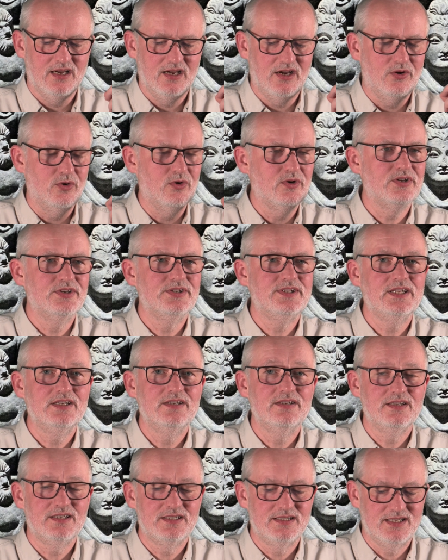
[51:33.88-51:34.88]
or
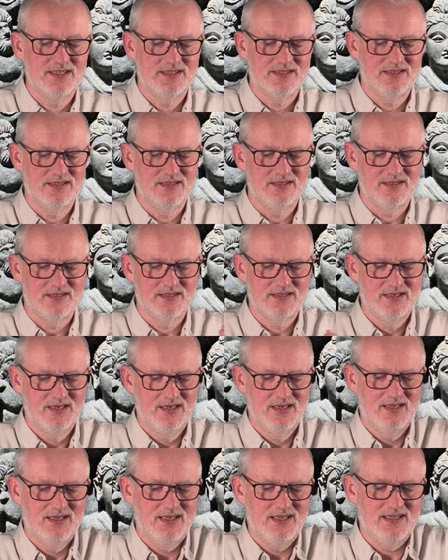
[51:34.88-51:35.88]
continued existence
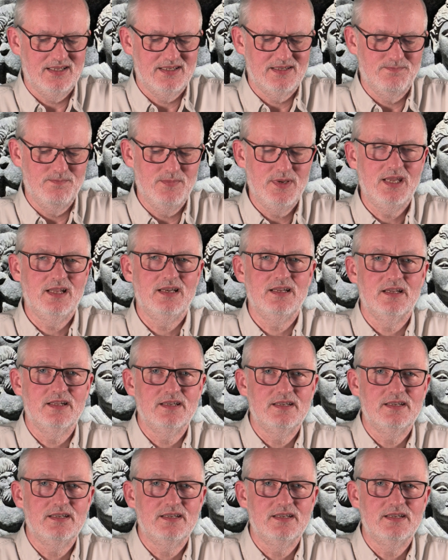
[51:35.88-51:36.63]
is merely a